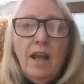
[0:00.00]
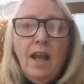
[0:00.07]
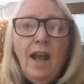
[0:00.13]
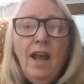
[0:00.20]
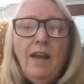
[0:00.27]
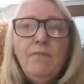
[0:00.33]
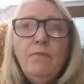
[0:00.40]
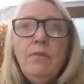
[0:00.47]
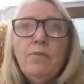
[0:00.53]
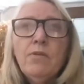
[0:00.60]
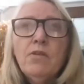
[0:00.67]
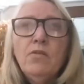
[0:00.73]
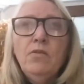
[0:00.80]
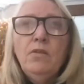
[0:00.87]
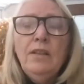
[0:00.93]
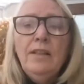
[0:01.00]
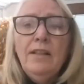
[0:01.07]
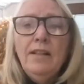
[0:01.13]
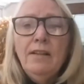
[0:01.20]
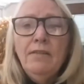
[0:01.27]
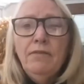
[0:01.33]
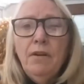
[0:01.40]
And we was only
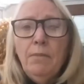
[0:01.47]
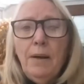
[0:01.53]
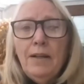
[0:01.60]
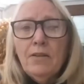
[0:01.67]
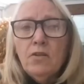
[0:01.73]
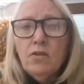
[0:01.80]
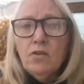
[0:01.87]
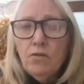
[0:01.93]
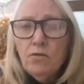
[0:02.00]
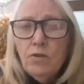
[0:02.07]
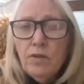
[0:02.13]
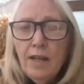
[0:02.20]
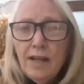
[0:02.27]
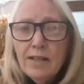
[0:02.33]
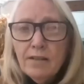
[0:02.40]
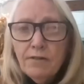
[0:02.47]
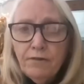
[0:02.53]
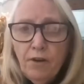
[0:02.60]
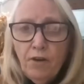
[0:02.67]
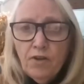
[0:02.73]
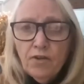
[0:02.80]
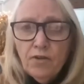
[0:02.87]
here for about two days
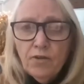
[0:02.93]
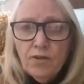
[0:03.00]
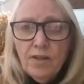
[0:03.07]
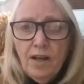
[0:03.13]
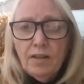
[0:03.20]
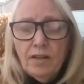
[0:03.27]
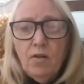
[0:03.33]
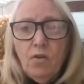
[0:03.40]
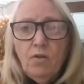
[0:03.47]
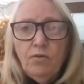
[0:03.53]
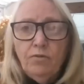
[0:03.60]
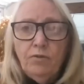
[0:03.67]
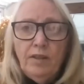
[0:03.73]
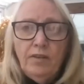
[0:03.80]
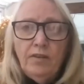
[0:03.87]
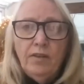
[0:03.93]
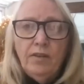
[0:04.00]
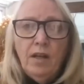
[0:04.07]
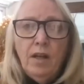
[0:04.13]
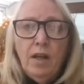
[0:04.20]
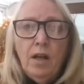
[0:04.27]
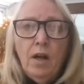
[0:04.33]
first to start off with
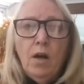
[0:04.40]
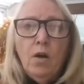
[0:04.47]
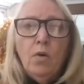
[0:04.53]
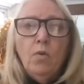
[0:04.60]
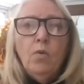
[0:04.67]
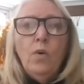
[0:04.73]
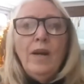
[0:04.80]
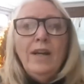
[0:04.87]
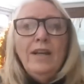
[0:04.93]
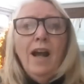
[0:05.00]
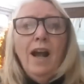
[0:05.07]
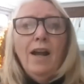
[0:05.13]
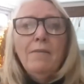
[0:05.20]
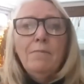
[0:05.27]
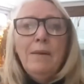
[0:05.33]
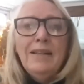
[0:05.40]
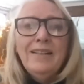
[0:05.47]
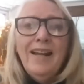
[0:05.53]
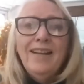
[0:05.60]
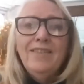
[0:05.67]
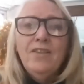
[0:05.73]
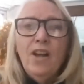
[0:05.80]
when I
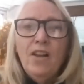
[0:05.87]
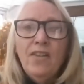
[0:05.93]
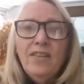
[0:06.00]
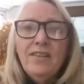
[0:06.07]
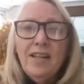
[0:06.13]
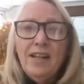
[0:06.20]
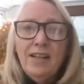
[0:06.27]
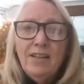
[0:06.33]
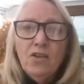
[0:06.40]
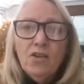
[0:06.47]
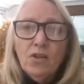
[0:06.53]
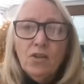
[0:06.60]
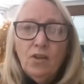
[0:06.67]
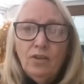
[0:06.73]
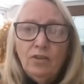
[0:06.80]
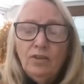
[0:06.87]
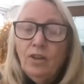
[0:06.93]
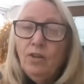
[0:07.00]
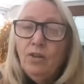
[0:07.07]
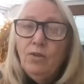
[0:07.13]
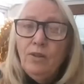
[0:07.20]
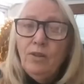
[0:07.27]
met another Danish girl
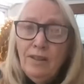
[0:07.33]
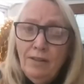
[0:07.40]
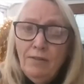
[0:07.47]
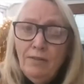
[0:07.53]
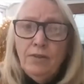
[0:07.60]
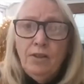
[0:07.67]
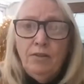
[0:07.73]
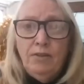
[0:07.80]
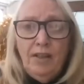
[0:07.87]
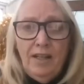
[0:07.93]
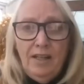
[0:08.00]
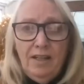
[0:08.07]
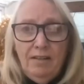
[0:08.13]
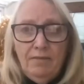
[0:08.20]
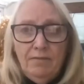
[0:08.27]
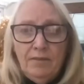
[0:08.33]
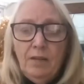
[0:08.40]
lived over here.